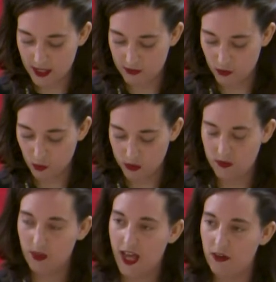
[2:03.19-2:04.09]
of the rules
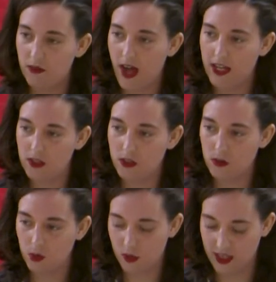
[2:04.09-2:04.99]
of life I'd
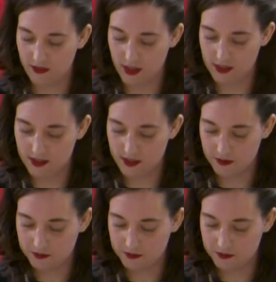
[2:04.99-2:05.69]
assumed were givens.